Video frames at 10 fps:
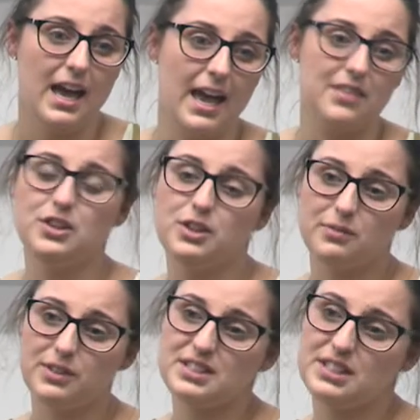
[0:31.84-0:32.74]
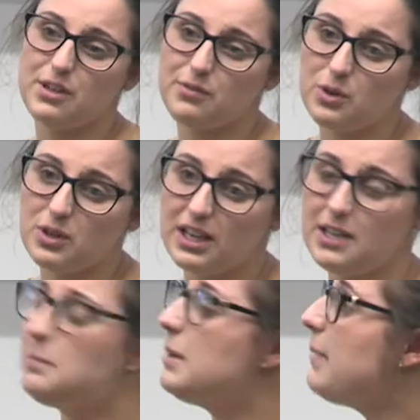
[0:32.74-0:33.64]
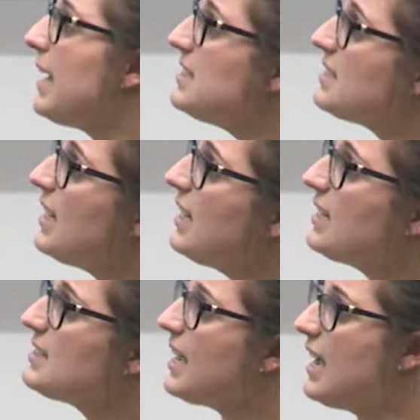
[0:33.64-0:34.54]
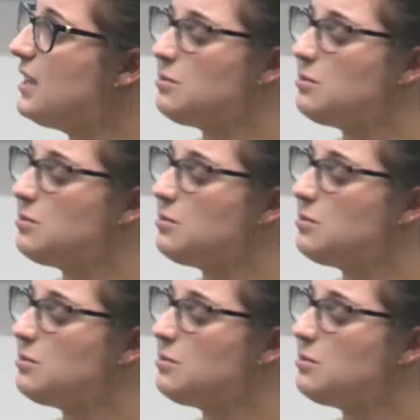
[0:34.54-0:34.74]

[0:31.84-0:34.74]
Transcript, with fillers: at the University of Auckland but based at ESR,